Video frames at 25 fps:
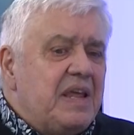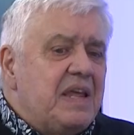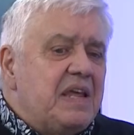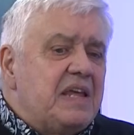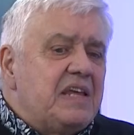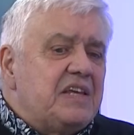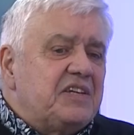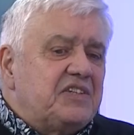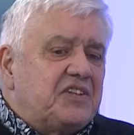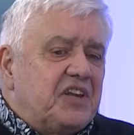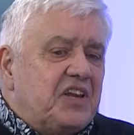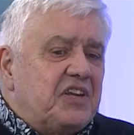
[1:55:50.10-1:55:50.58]

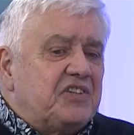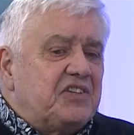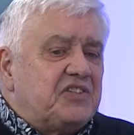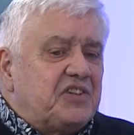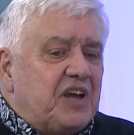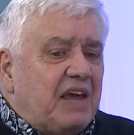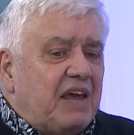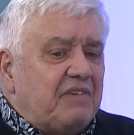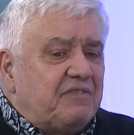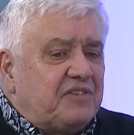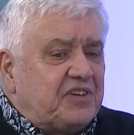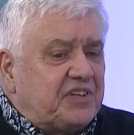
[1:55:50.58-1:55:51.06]
Since
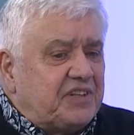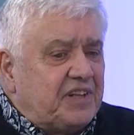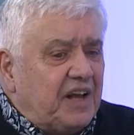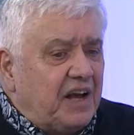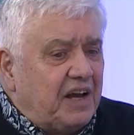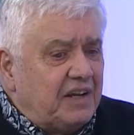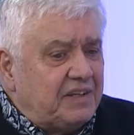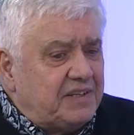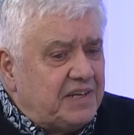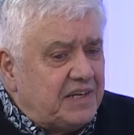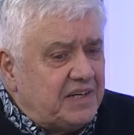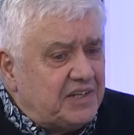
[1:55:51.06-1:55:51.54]
I've
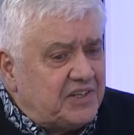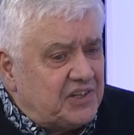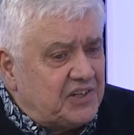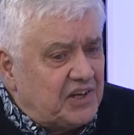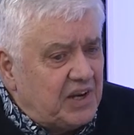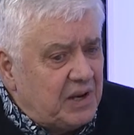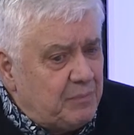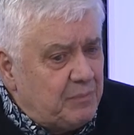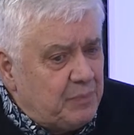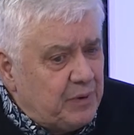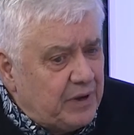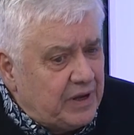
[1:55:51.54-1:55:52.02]
started
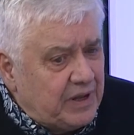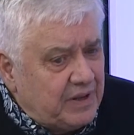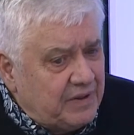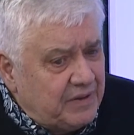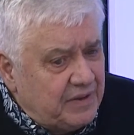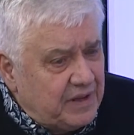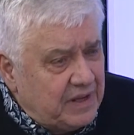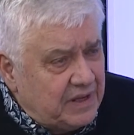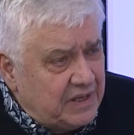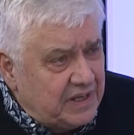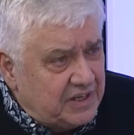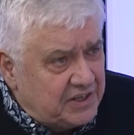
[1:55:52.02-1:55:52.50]
sleeping,
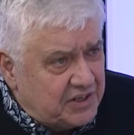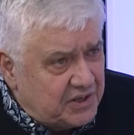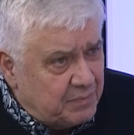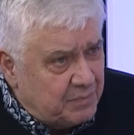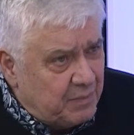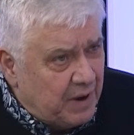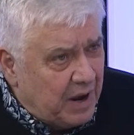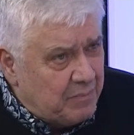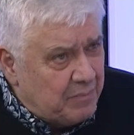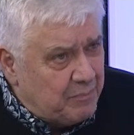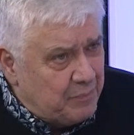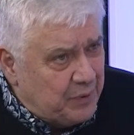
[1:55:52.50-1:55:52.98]
and this is
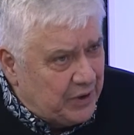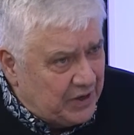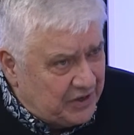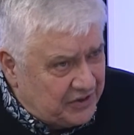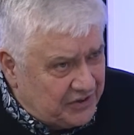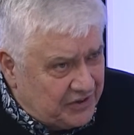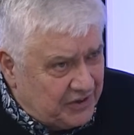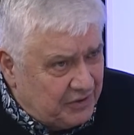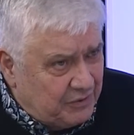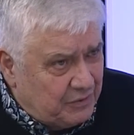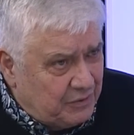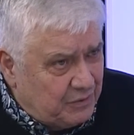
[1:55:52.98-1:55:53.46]
my
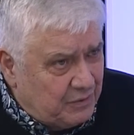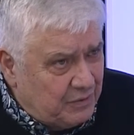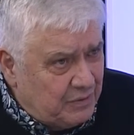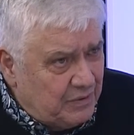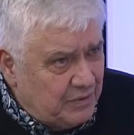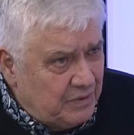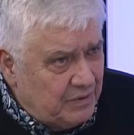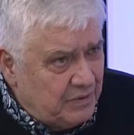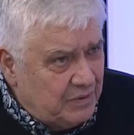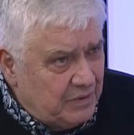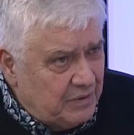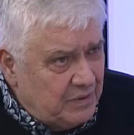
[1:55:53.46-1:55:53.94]
personal
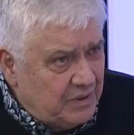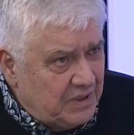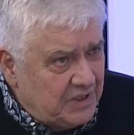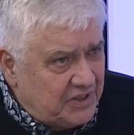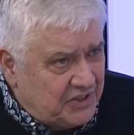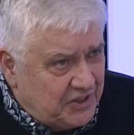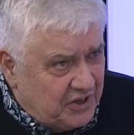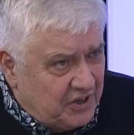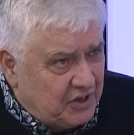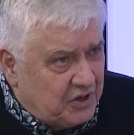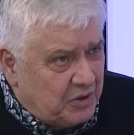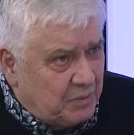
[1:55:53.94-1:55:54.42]

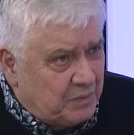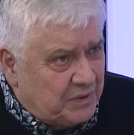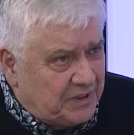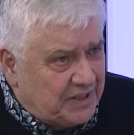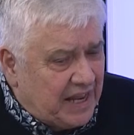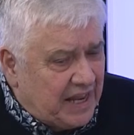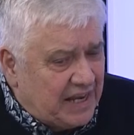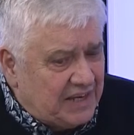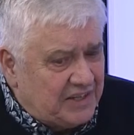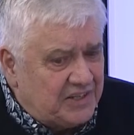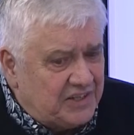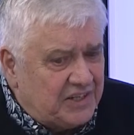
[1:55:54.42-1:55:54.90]

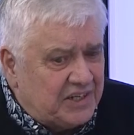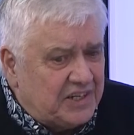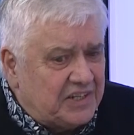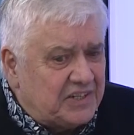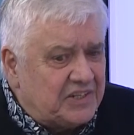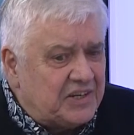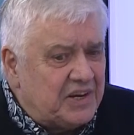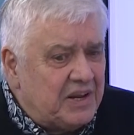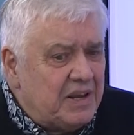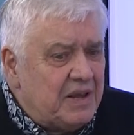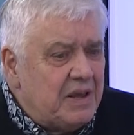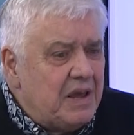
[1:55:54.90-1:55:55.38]

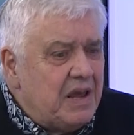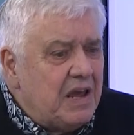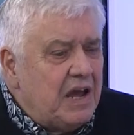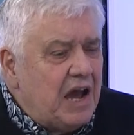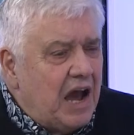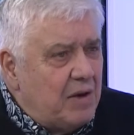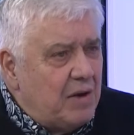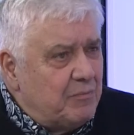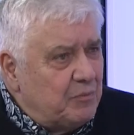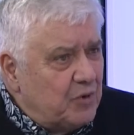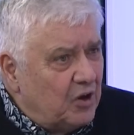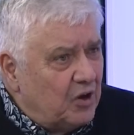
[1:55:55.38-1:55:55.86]
circumstances,
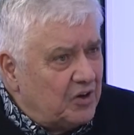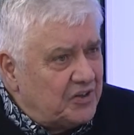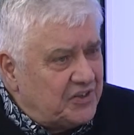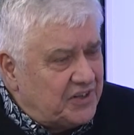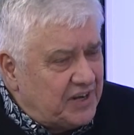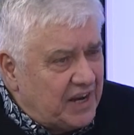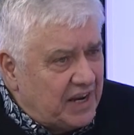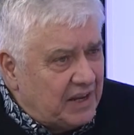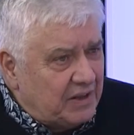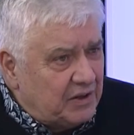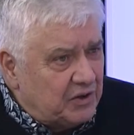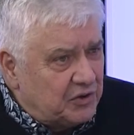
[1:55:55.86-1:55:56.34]
I'm not
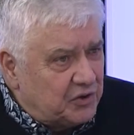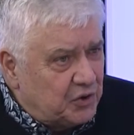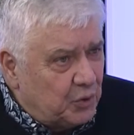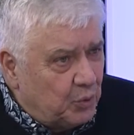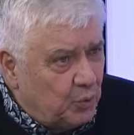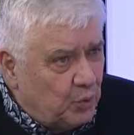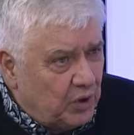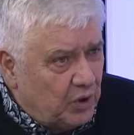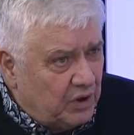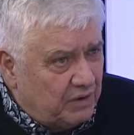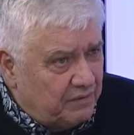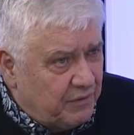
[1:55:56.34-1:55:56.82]
saying this will
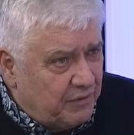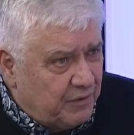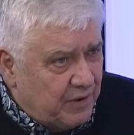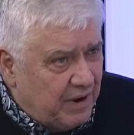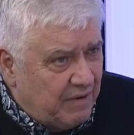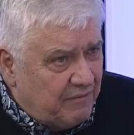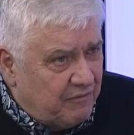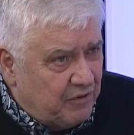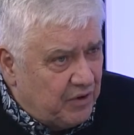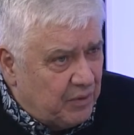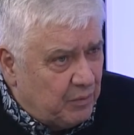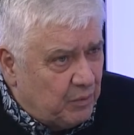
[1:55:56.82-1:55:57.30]
work for
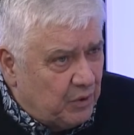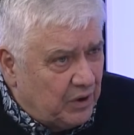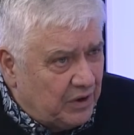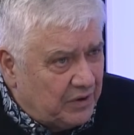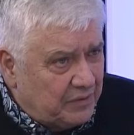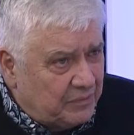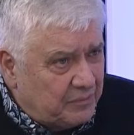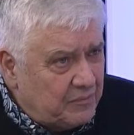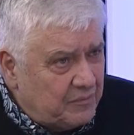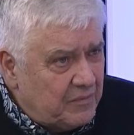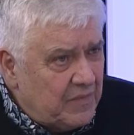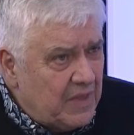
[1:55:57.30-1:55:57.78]

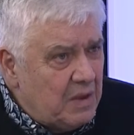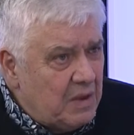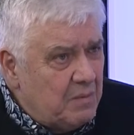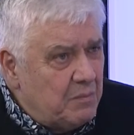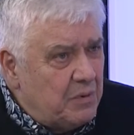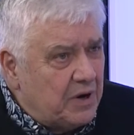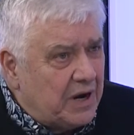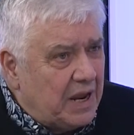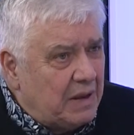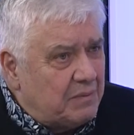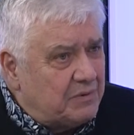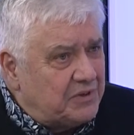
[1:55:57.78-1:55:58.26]
everyone,
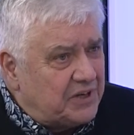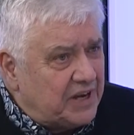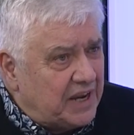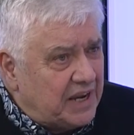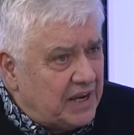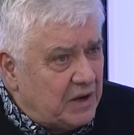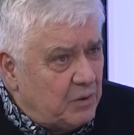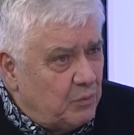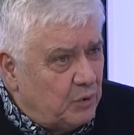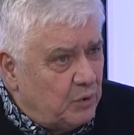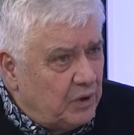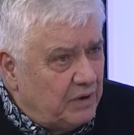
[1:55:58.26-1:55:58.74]
but I'm saying
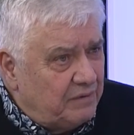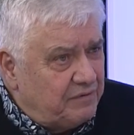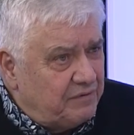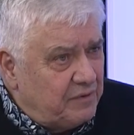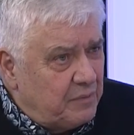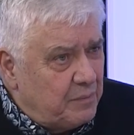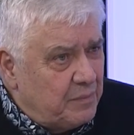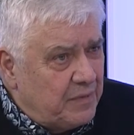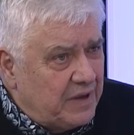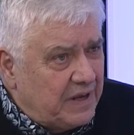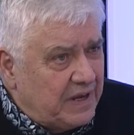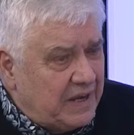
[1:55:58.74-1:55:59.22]
it worked for
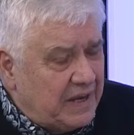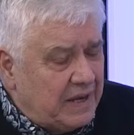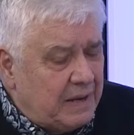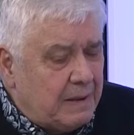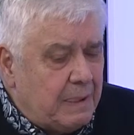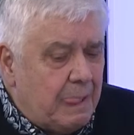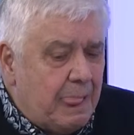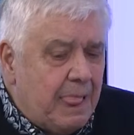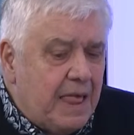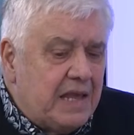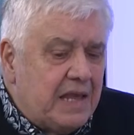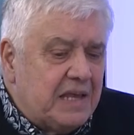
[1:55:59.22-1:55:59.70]
me.
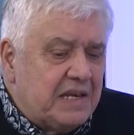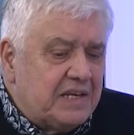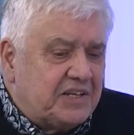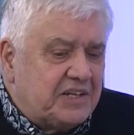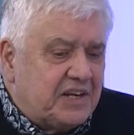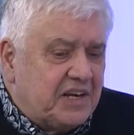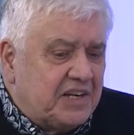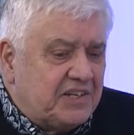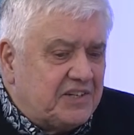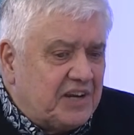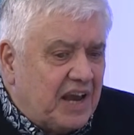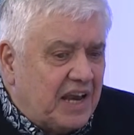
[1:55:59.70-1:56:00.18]

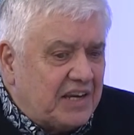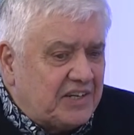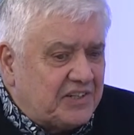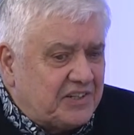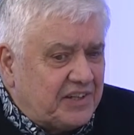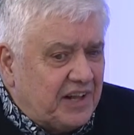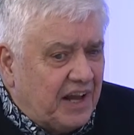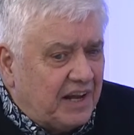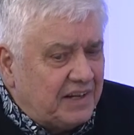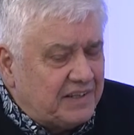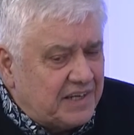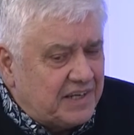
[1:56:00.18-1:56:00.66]
Since I
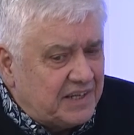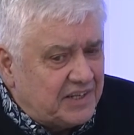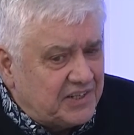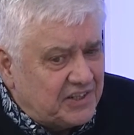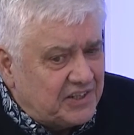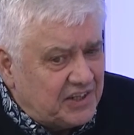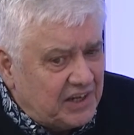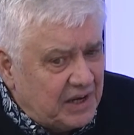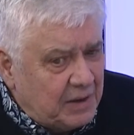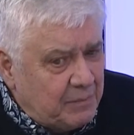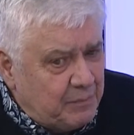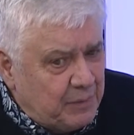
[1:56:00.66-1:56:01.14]
started
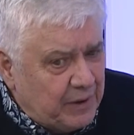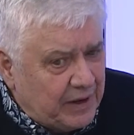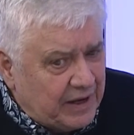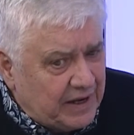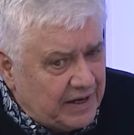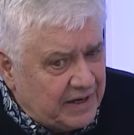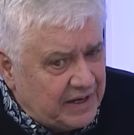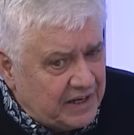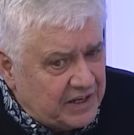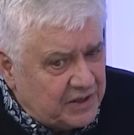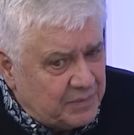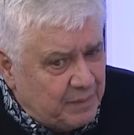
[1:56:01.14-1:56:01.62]
sleeping
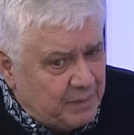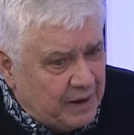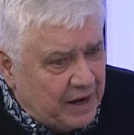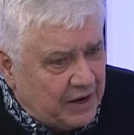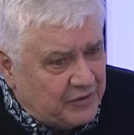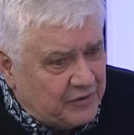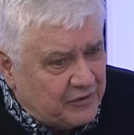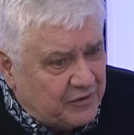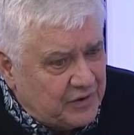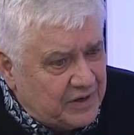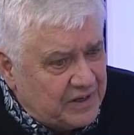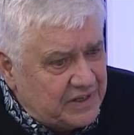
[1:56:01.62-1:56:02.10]
in this
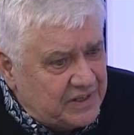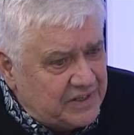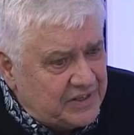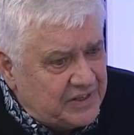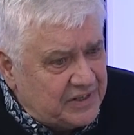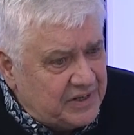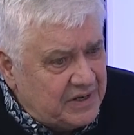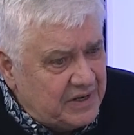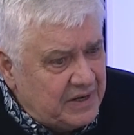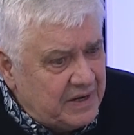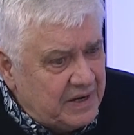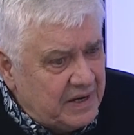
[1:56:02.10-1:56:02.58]

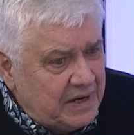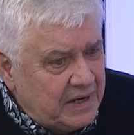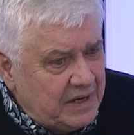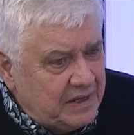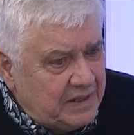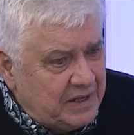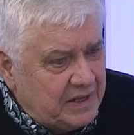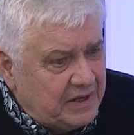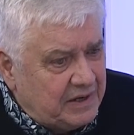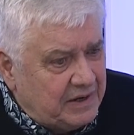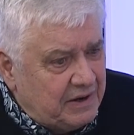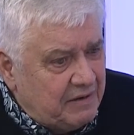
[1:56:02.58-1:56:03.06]
mattress,
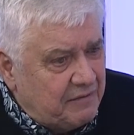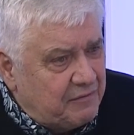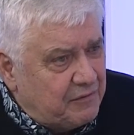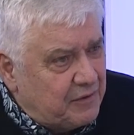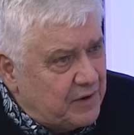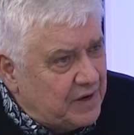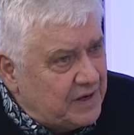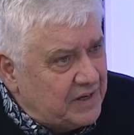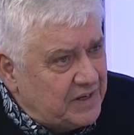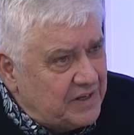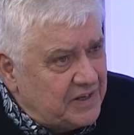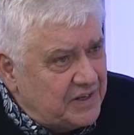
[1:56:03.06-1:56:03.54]
the
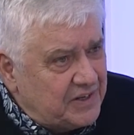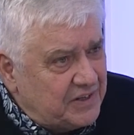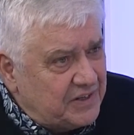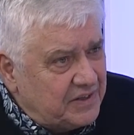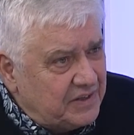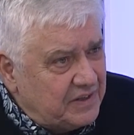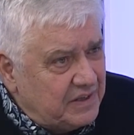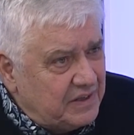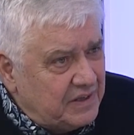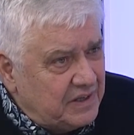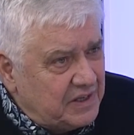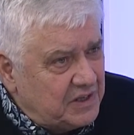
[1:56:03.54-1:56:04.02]
difference
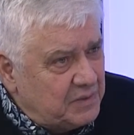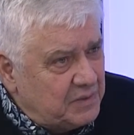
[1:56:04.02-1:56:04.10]
has